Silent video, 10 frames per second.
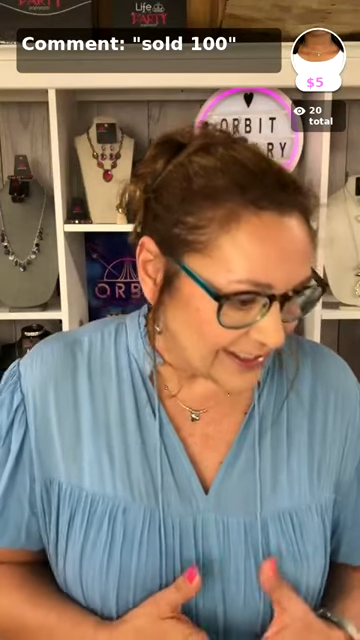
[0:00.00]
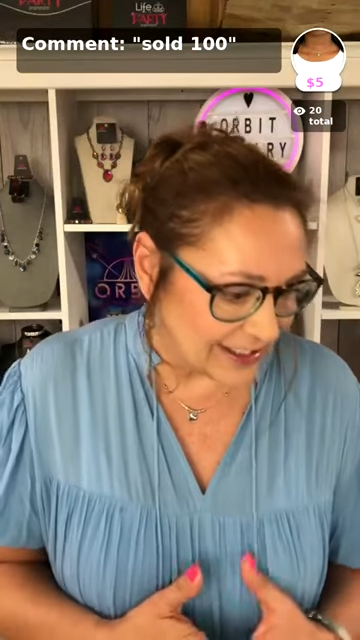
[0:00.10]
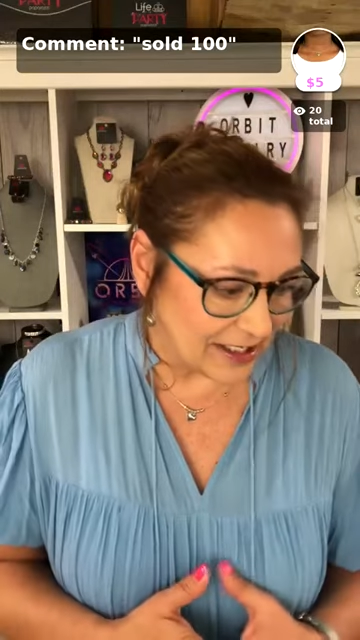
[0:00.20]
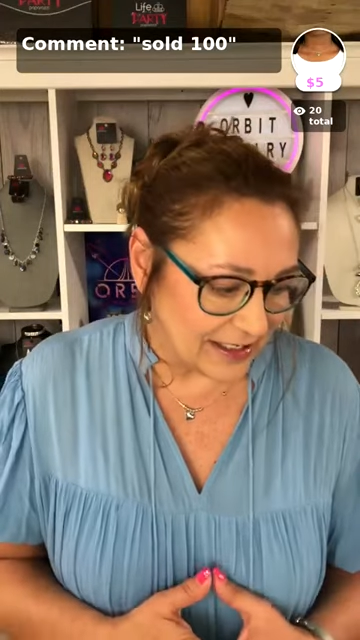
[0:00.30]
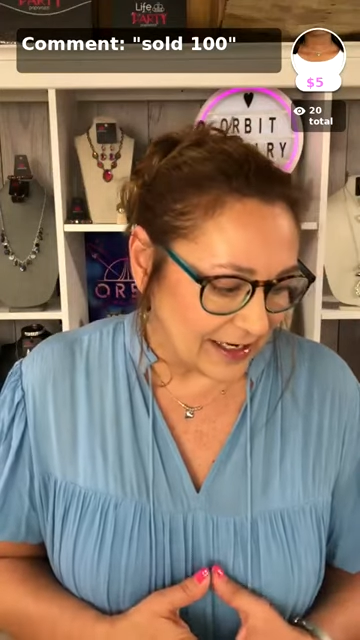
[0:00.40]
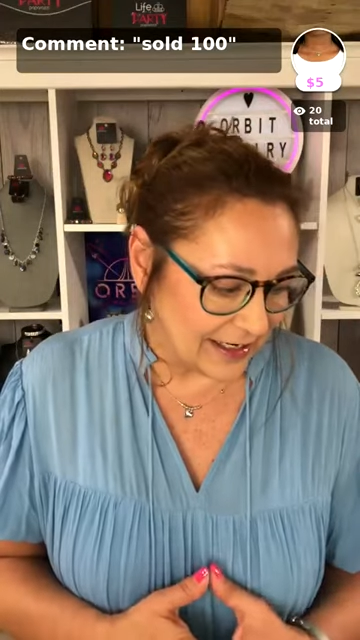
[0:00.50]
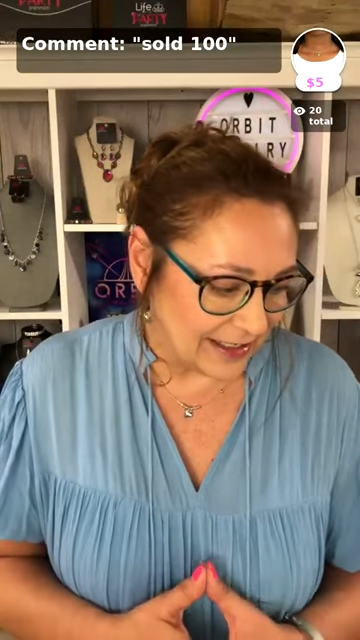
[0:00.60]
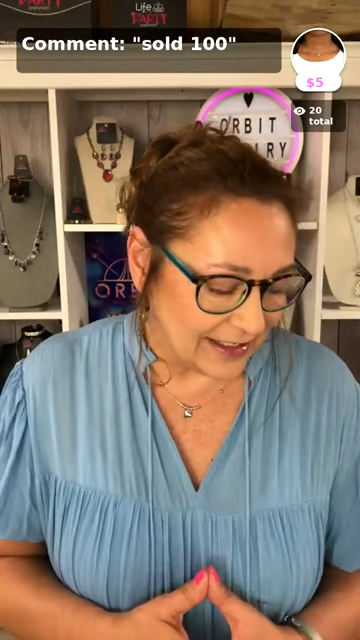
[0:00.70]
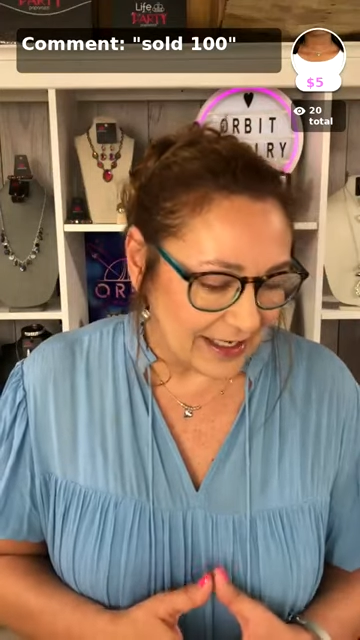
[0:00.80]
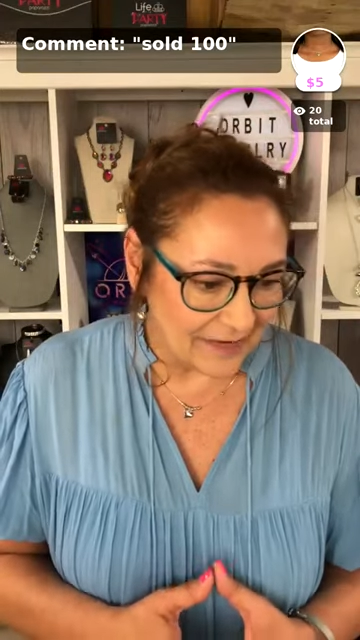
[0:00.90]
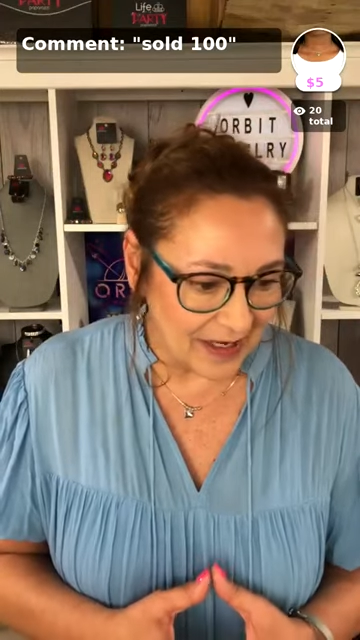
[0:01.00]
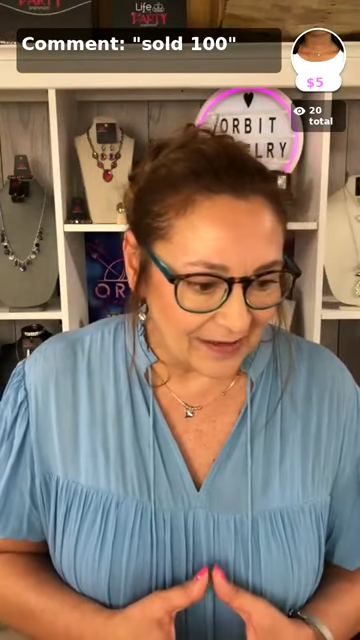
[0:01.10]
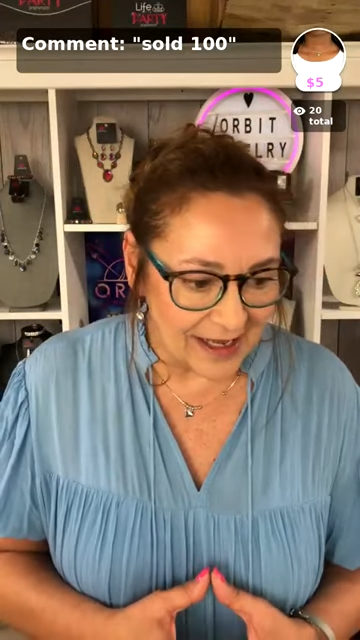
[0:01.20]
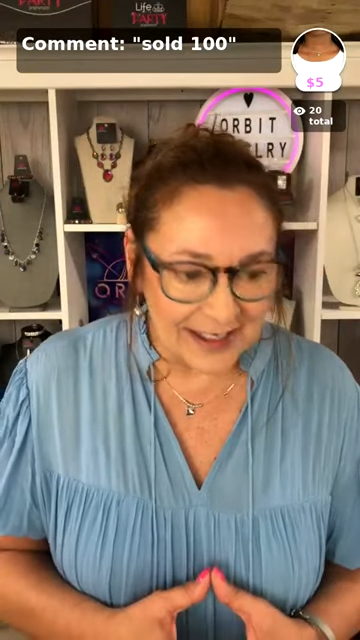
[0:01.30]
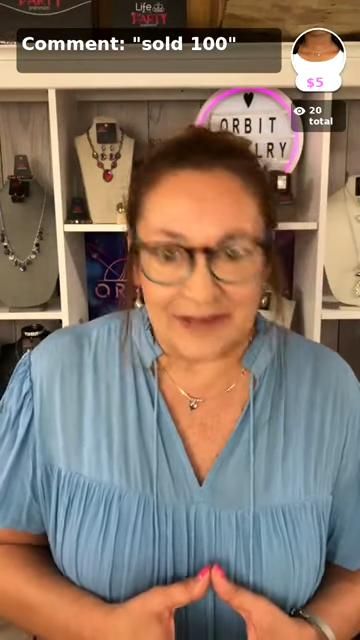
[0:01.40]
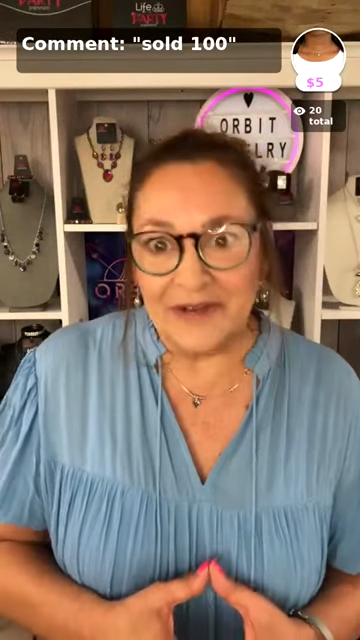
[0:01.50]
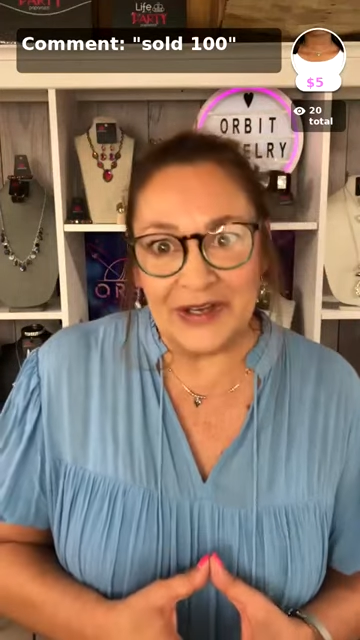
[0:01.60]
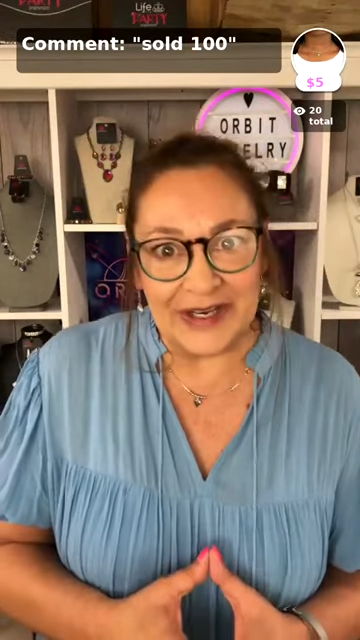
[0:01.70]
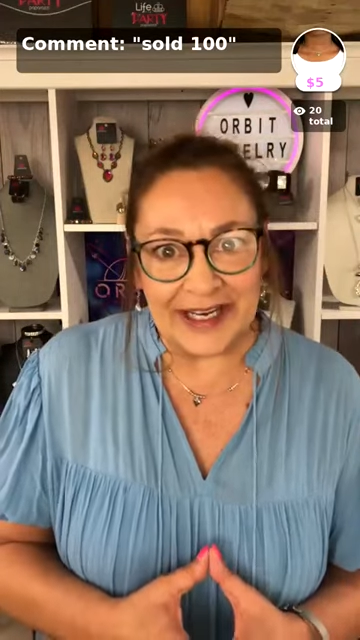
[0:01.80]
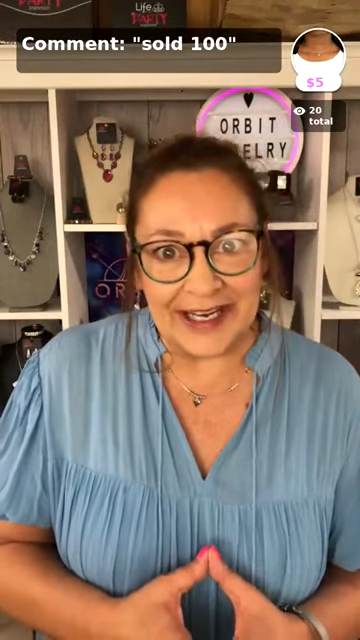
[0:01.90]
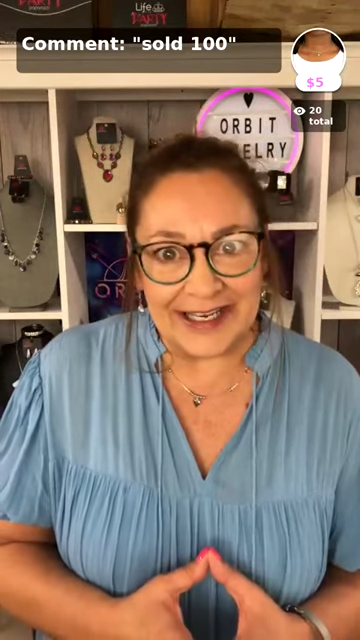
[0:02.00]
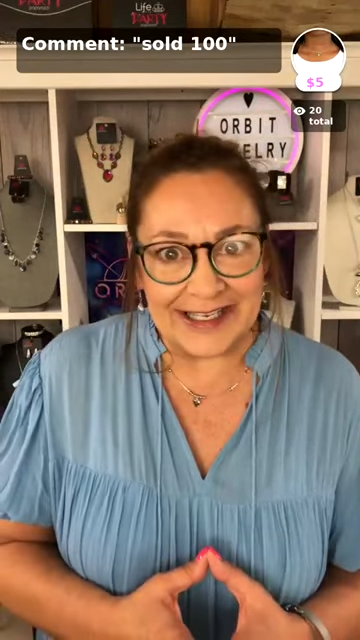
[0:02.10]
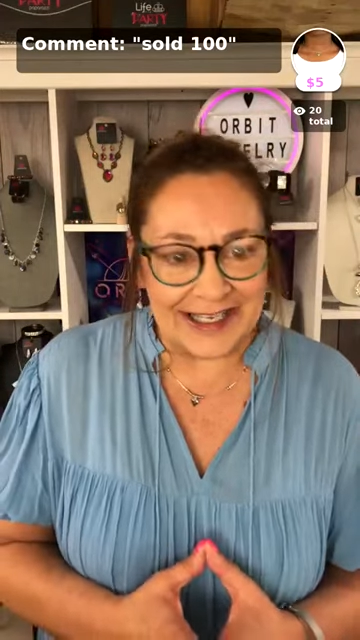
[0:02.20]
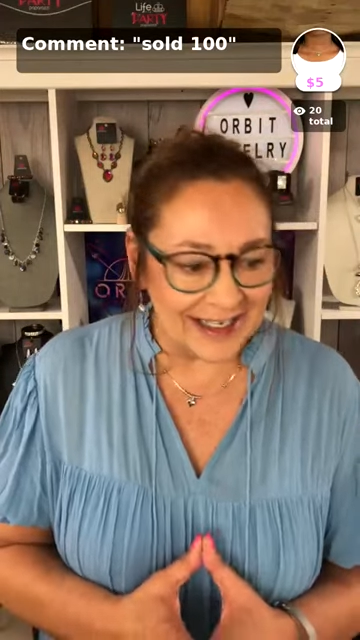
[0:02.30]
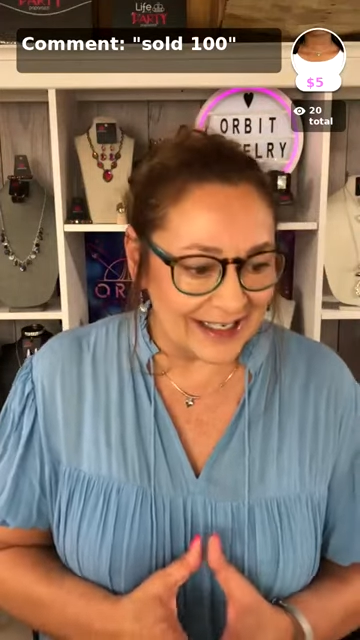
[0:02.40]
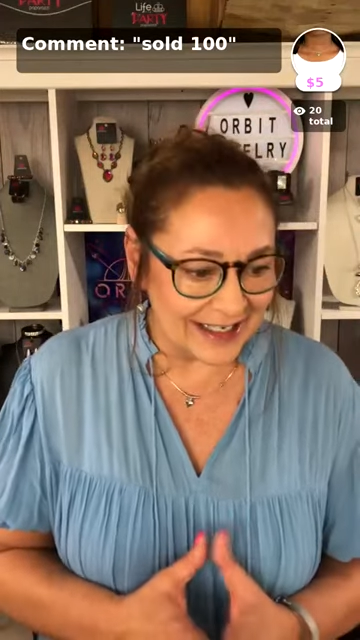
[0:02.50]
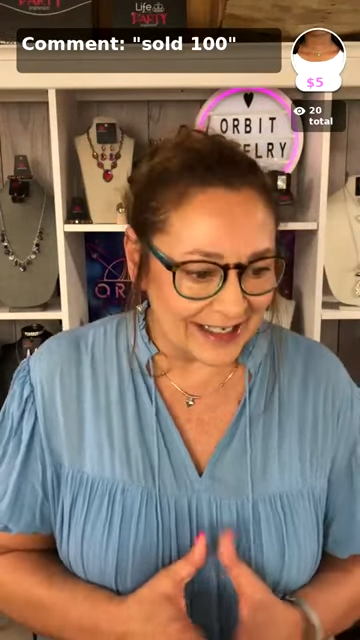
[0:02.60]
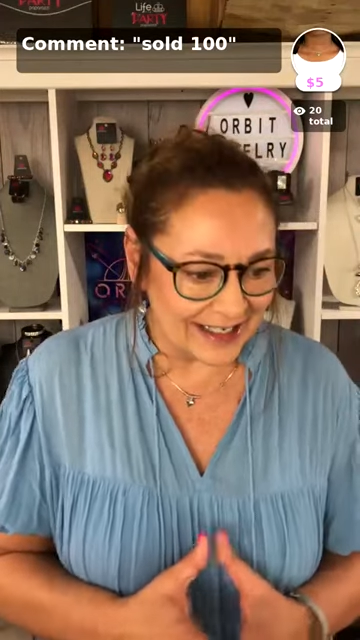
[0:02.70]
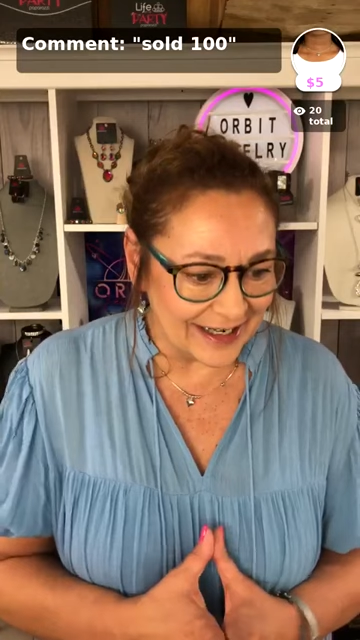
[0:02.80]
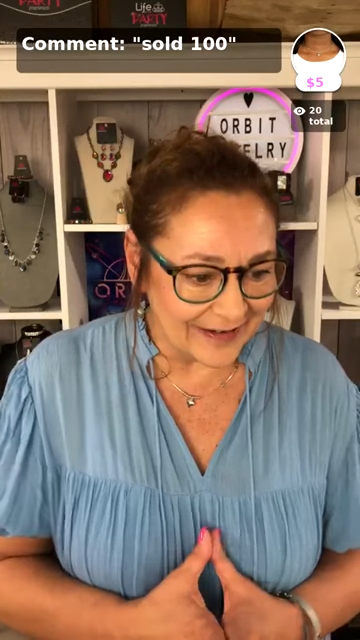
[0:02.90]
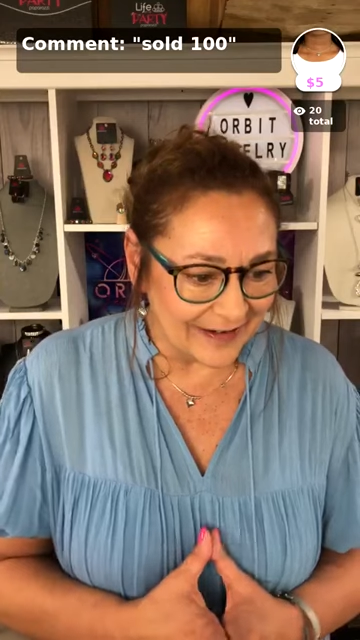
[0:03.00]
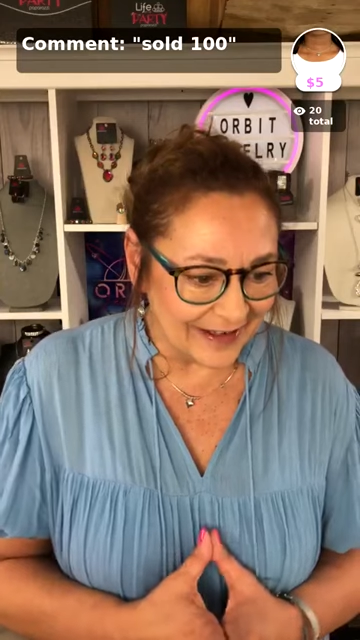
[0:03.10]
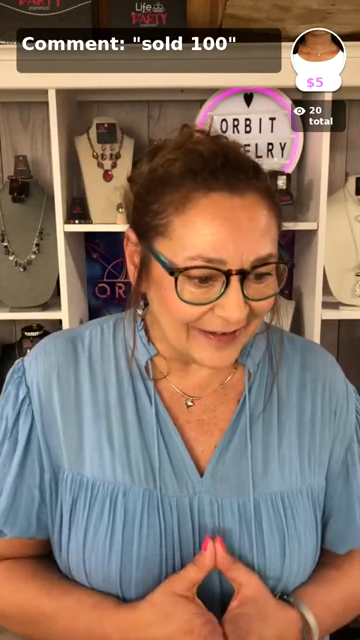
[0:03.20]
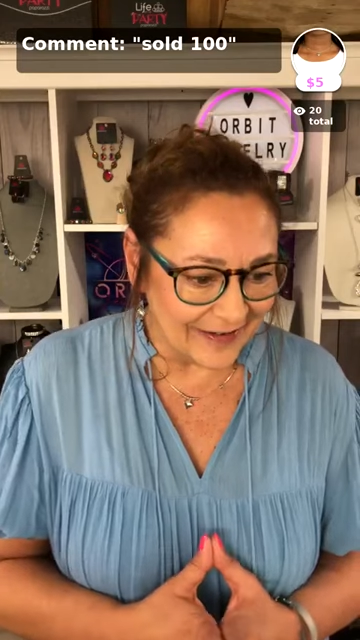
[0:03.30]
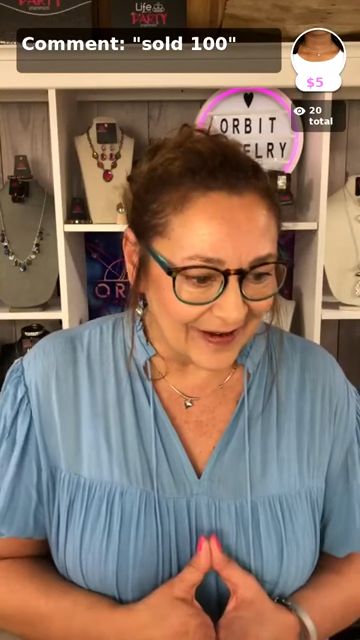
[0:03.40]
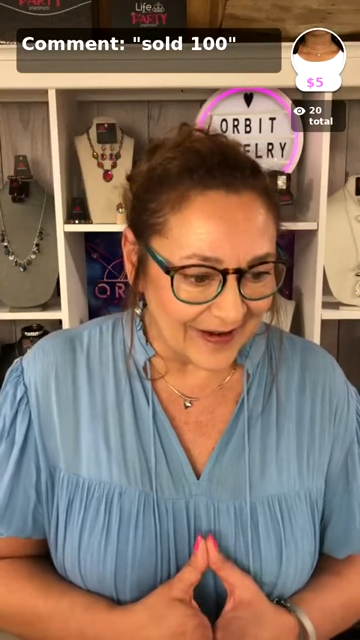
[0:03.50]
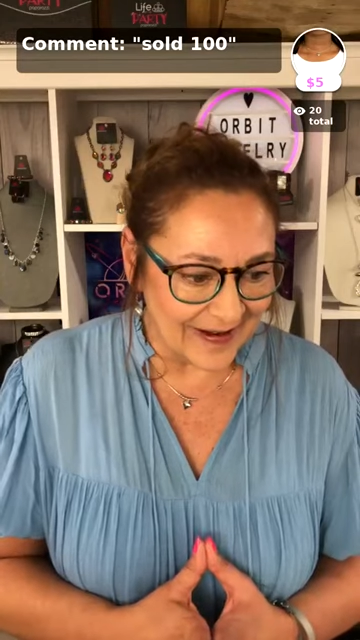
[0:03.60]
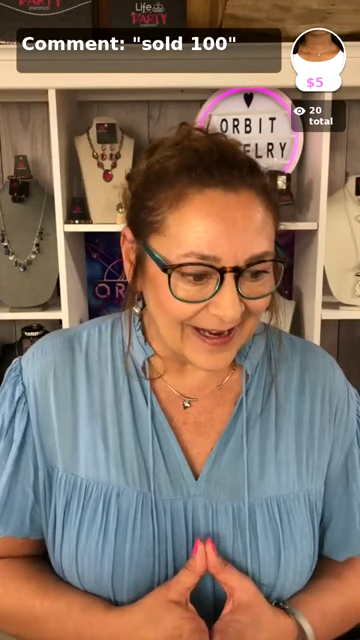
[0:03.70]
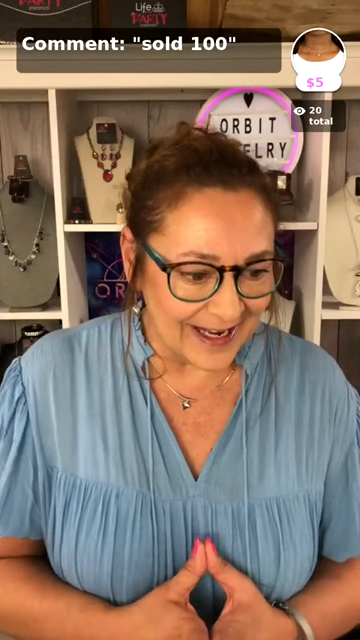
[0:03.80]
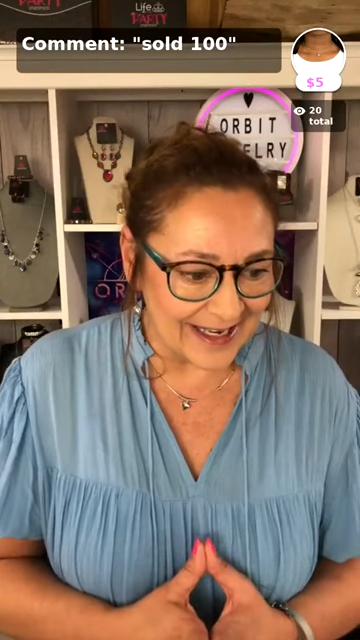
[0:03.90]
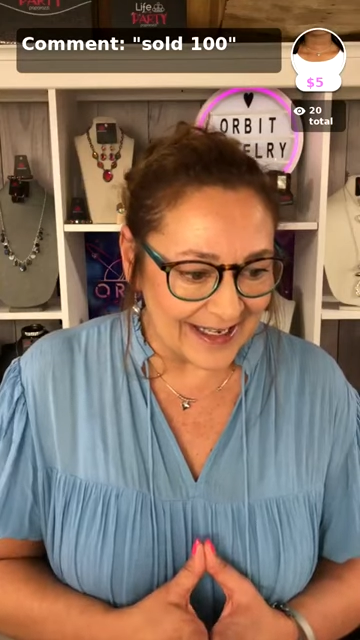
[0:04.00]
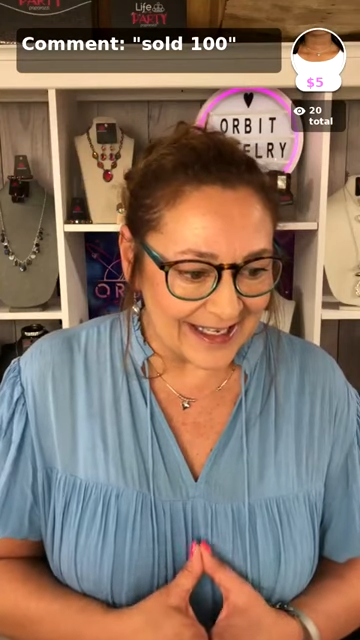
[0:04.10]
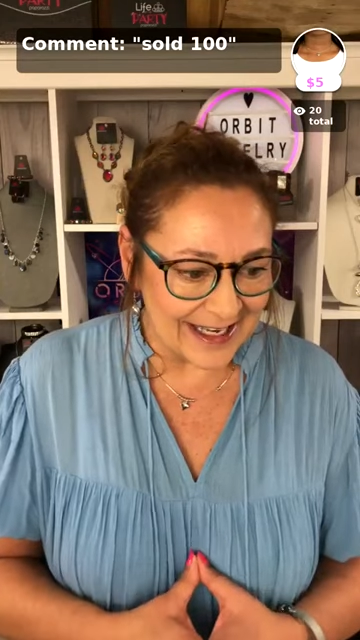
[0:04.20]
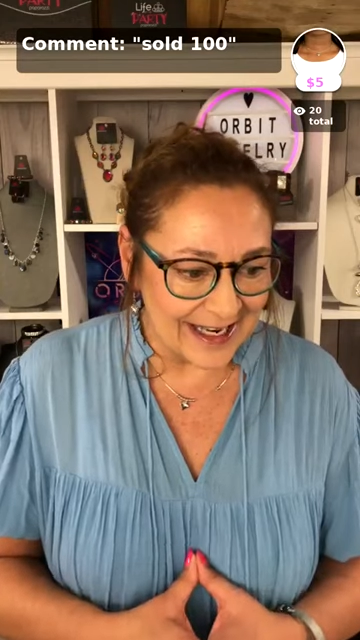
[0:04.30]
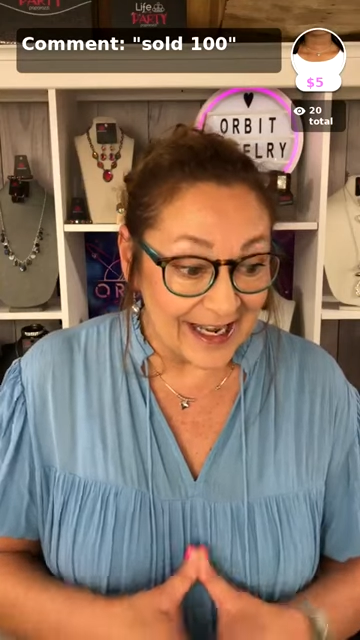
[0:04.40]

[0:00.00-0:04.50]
Tonight, I've got lots of goodies to show you guys.